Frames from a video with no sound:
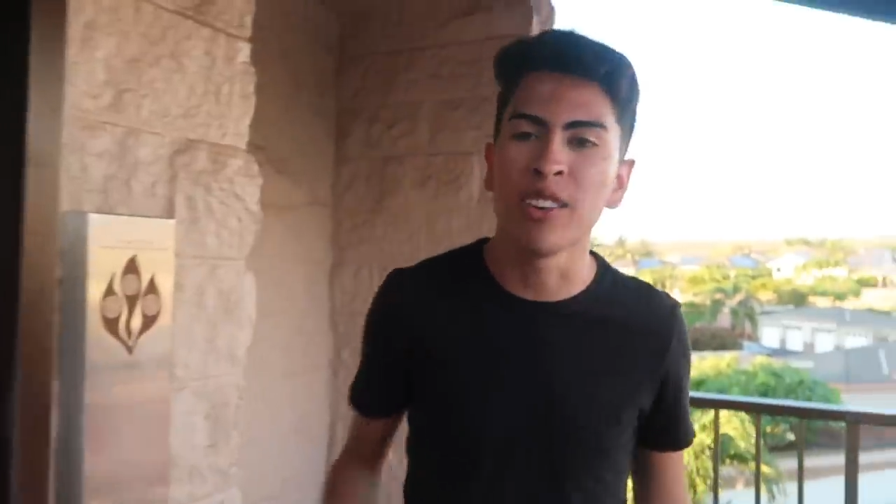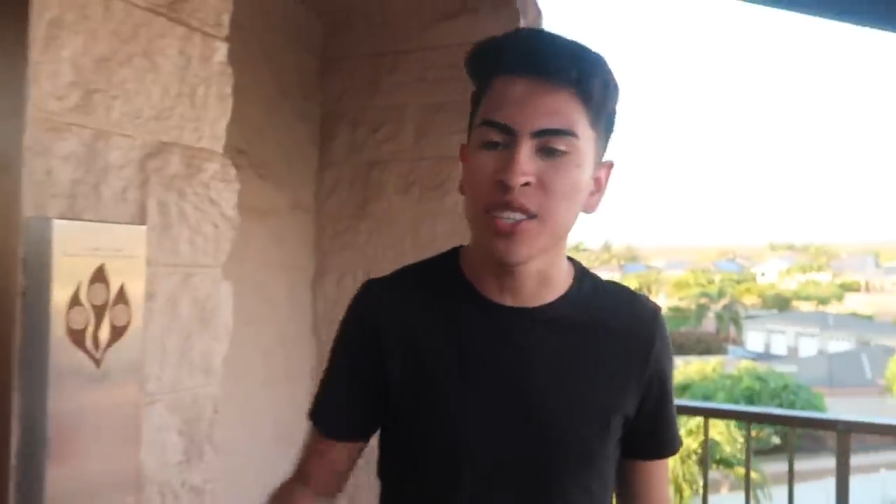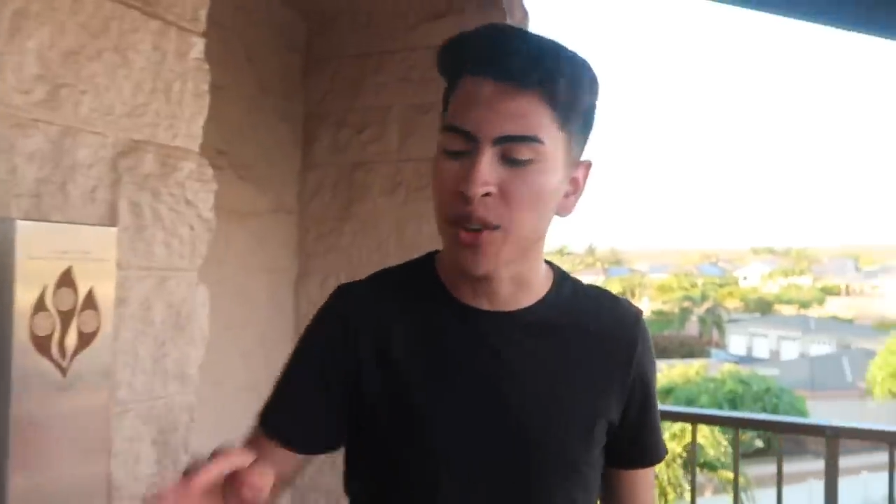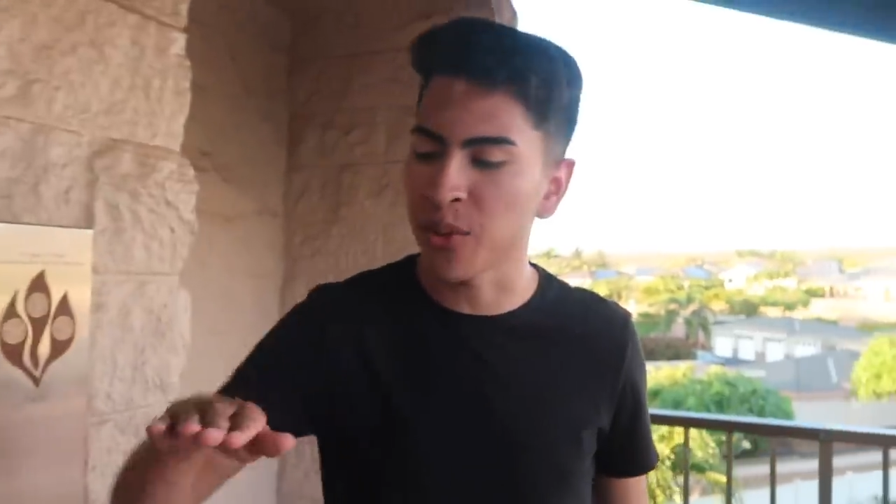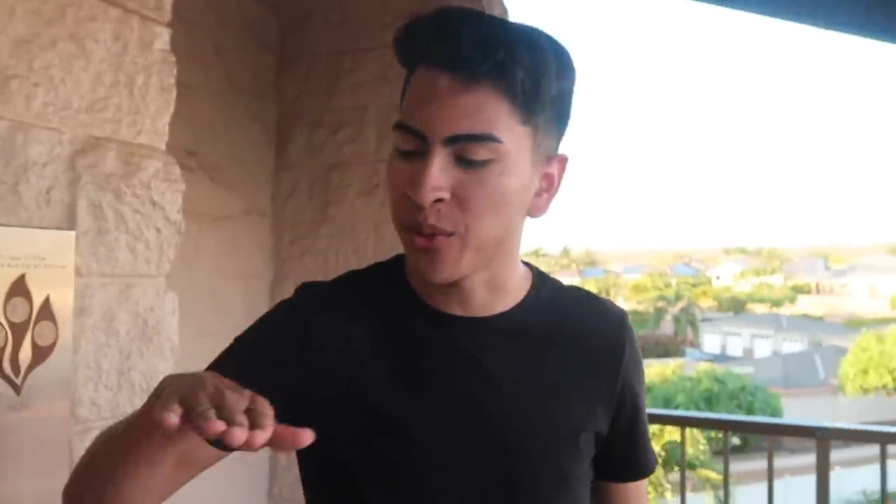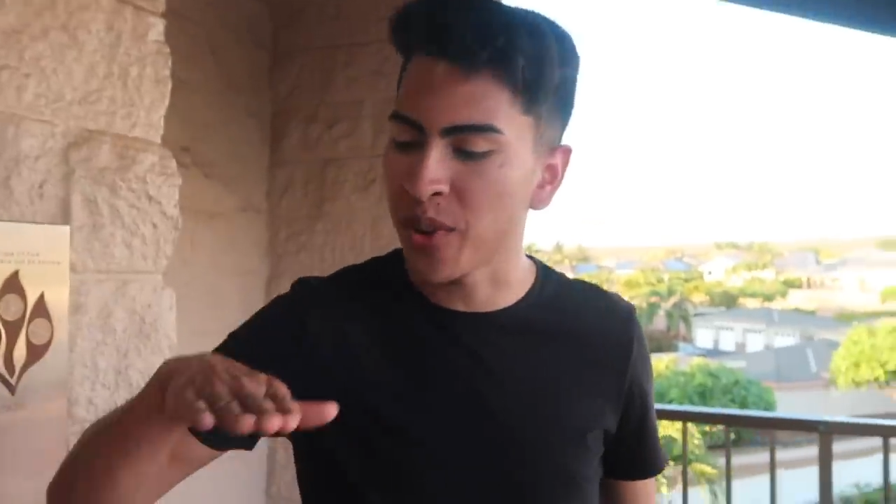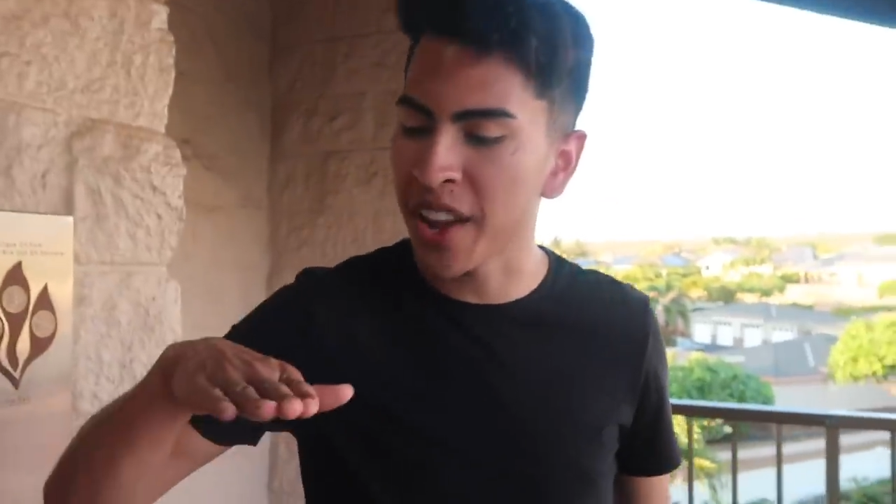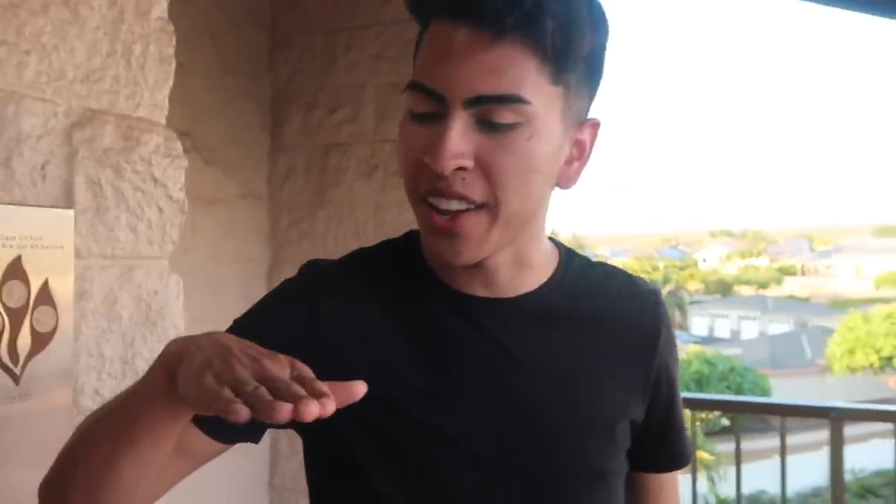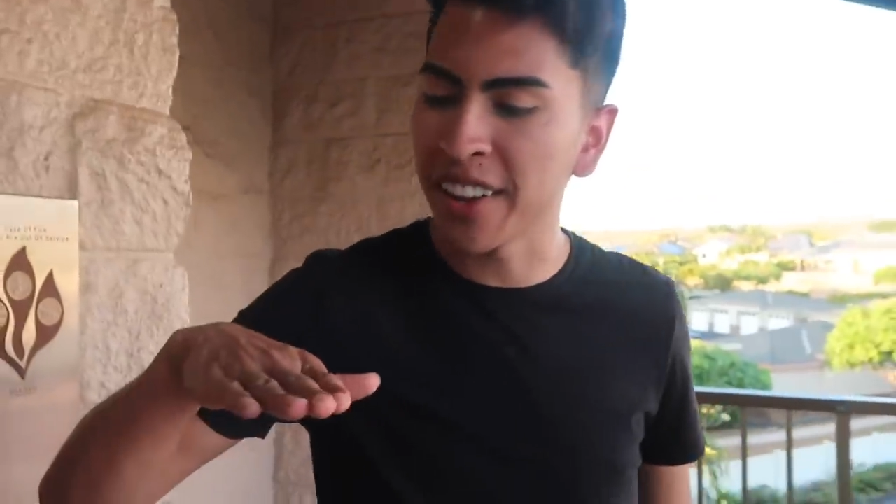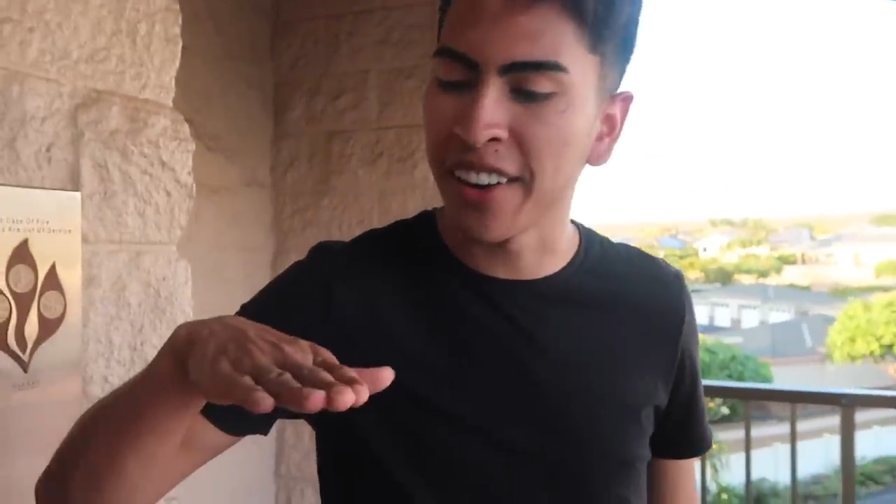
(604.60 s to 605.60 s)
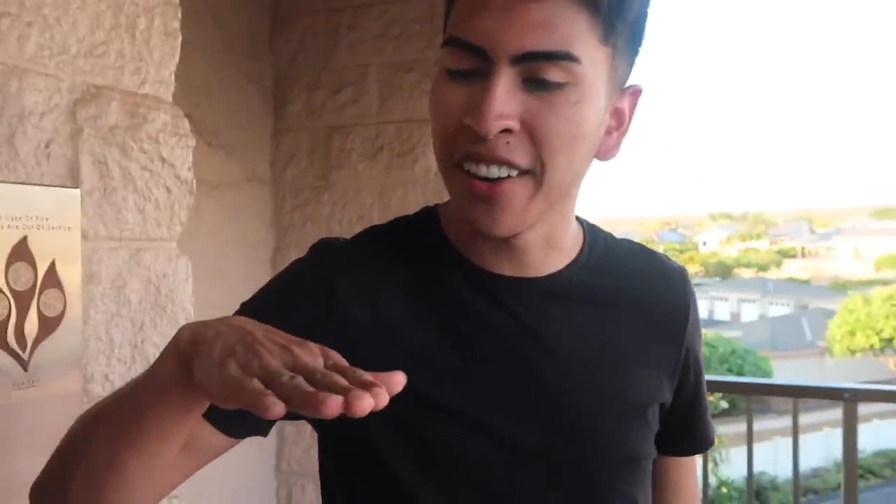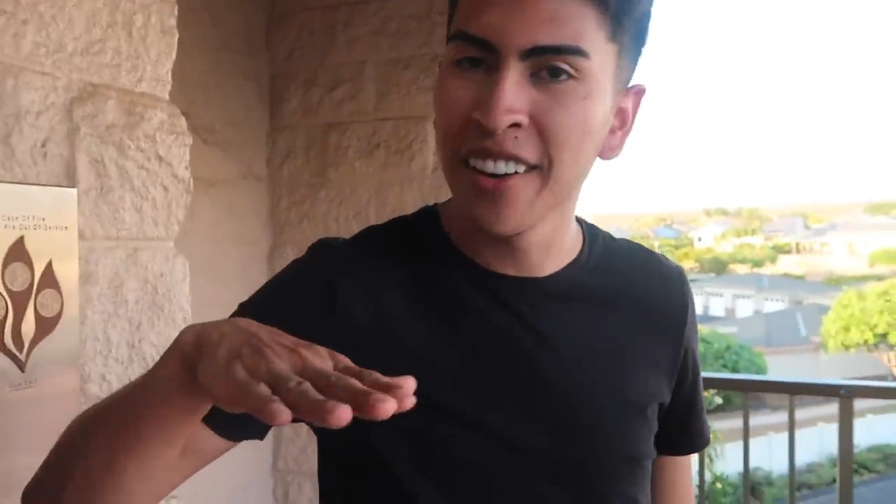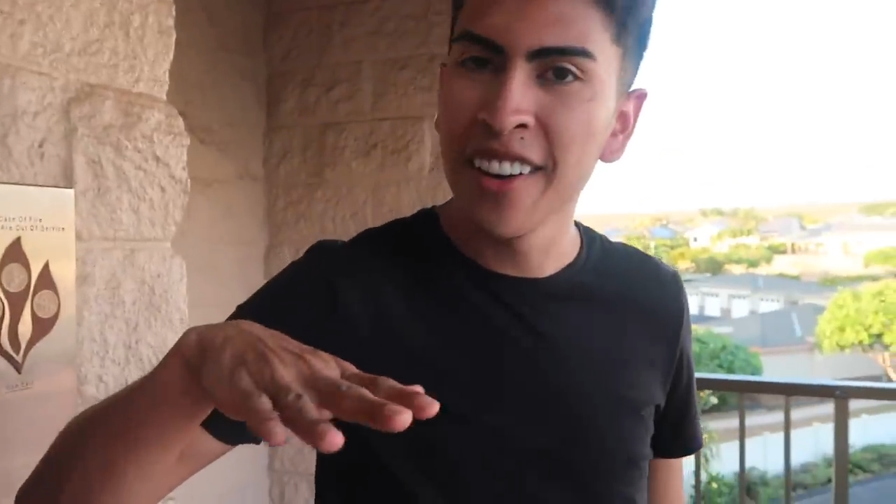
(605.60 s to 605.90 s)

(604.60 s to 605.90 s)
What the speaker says: And it was like right here.